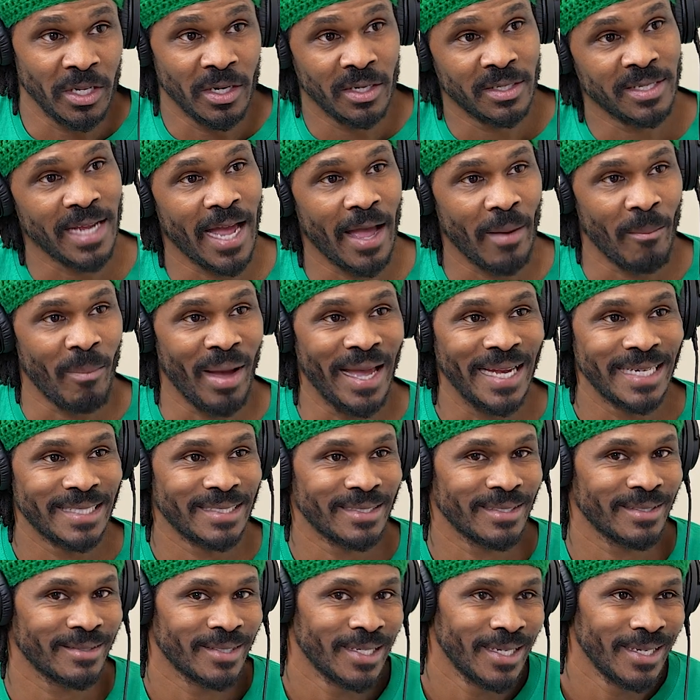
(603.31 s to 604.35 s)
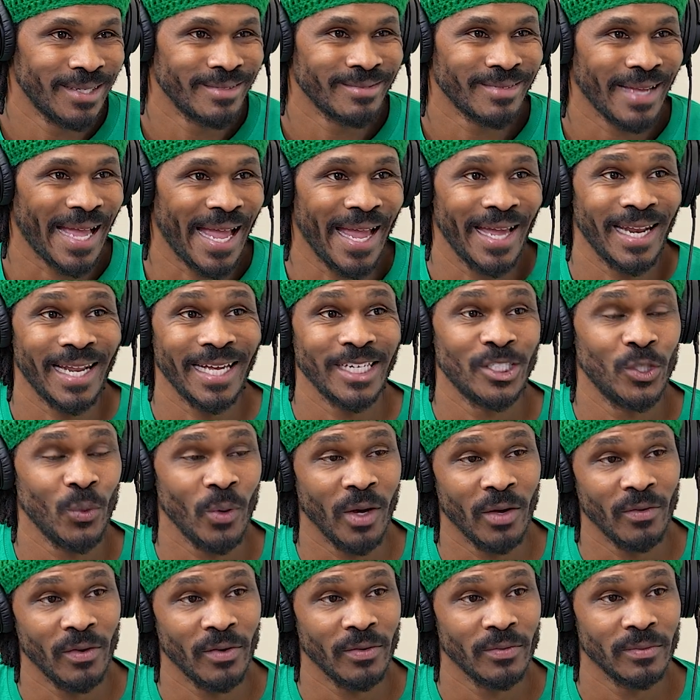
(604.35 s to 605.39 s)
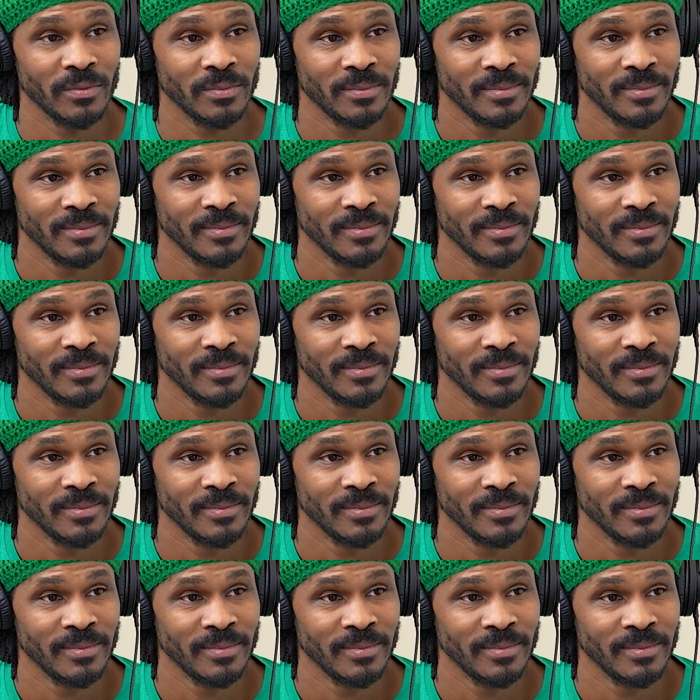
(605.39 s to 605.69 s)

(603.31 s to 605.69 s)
of the top bikes. Yeah. I had like twelve of them.